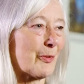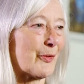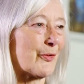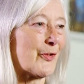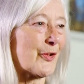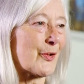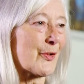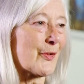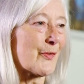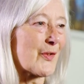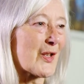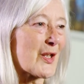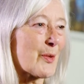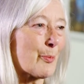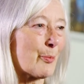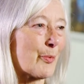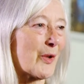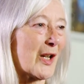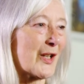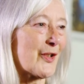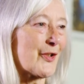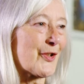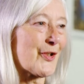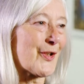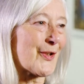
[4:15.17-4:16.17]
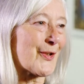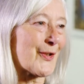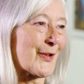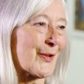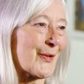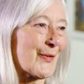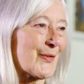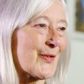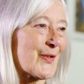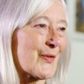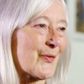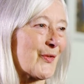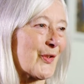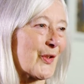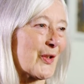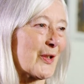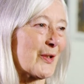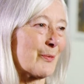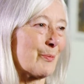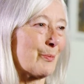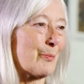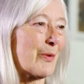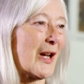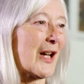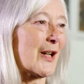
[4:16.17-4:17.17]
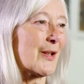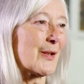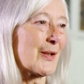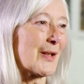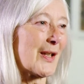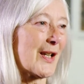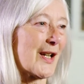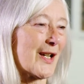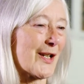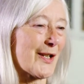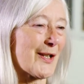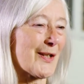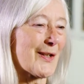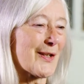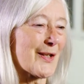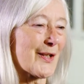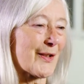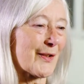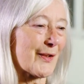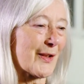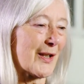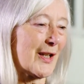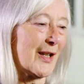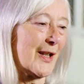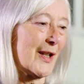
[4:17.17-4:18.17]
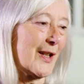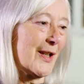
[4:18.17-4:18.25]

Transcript: a few of its branches off for the power lines, and